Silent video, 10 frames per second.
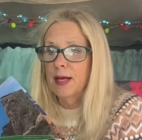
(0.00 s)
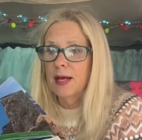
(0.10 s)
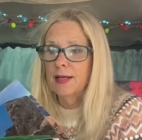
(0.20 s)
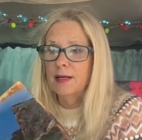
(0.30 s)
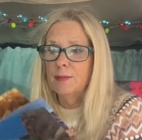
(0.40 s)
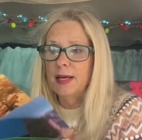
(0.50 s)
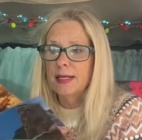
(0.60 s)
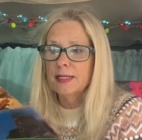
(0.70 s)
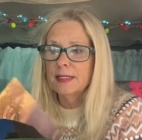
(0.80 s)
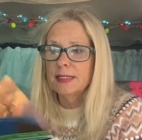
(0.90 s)
And I may
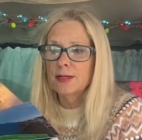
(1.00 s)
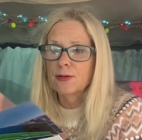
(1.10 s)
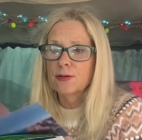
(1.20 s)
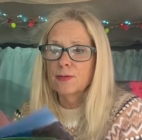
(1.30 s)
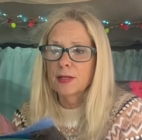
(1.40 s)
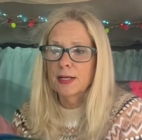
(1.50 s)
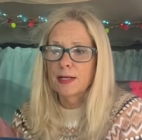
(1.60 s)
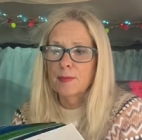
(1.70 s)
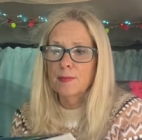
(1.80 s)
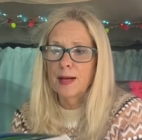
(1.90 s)
consider when I
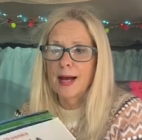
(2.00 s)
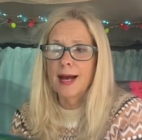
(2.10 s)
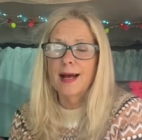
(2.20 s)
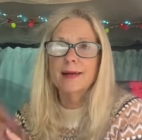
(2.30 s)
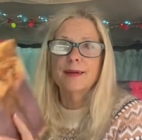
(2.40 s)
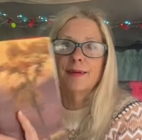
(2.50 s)
come back